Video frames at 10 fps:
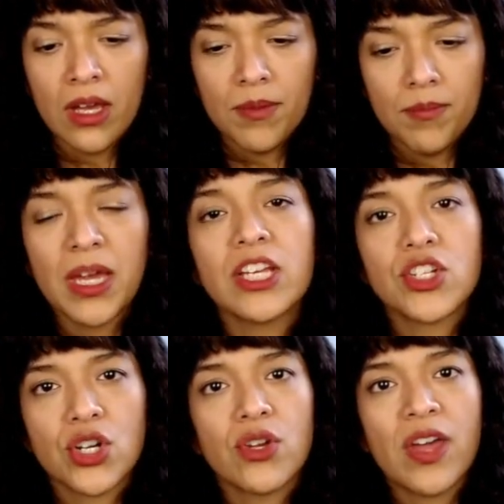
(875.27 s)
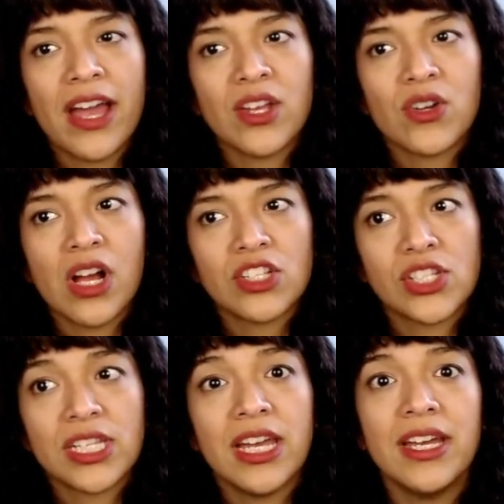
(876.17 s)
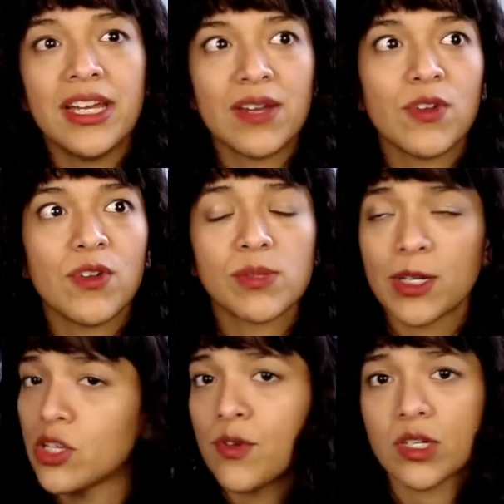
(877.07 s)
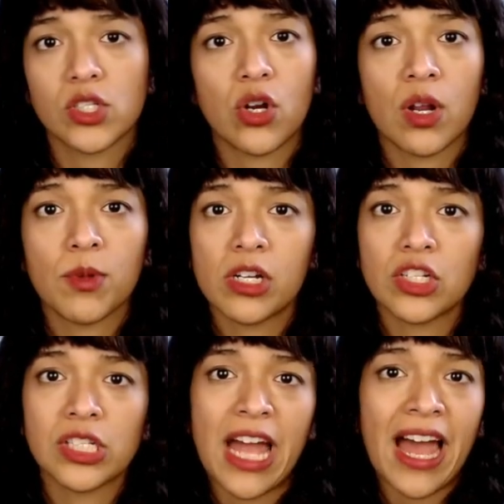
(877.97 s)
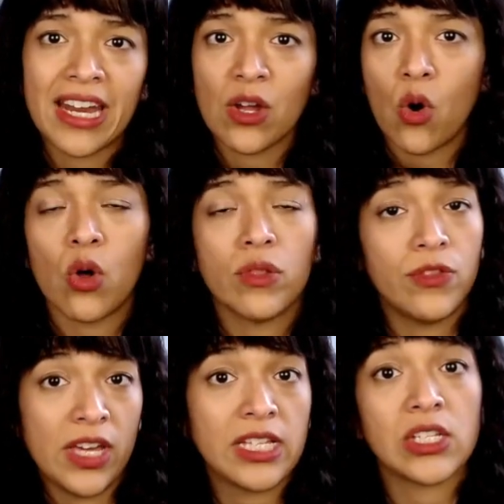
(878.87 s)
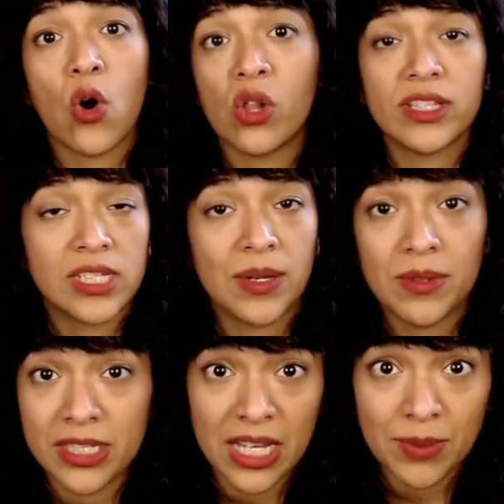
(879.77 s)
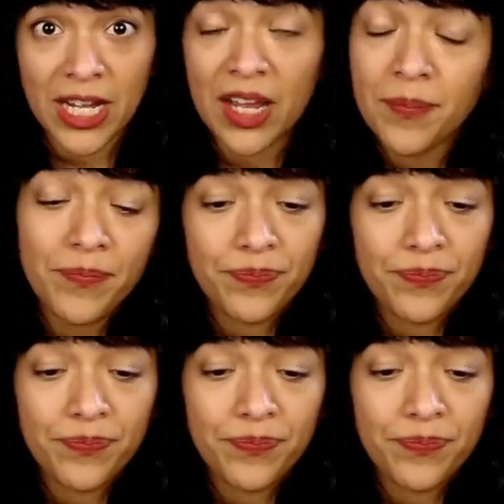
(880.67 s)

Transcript: making sure that you're not just, especially if you're a startup, you're not just adding all the things all at the same time.